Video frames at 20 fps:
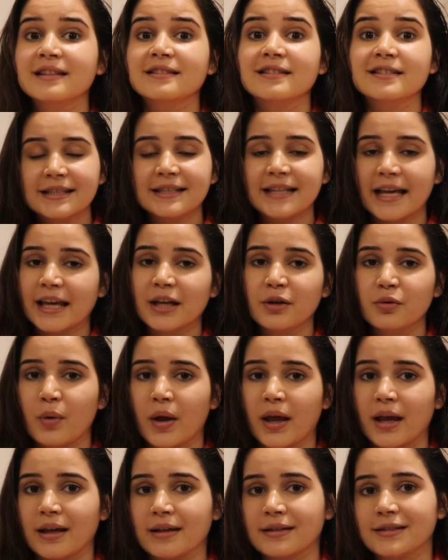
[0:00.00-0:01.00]
The second
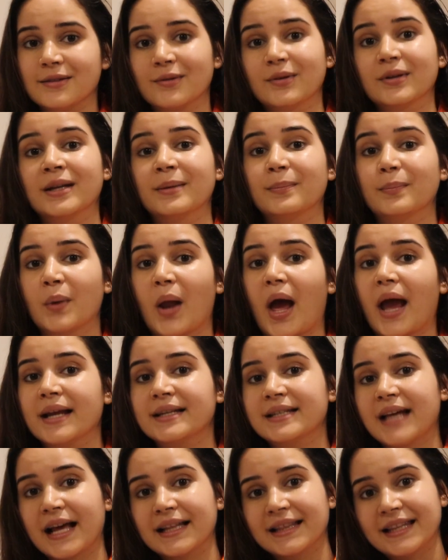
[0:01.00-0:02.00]
way is you can apply
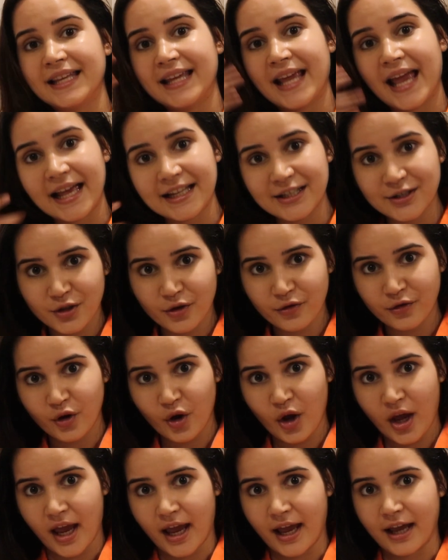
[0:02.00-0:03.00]
it at the ends of
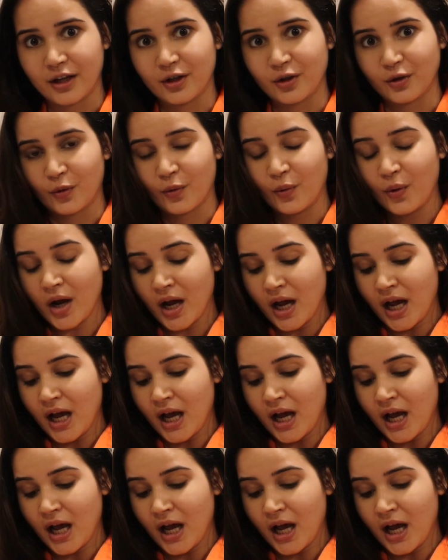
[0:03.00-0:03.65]
your hair, you know.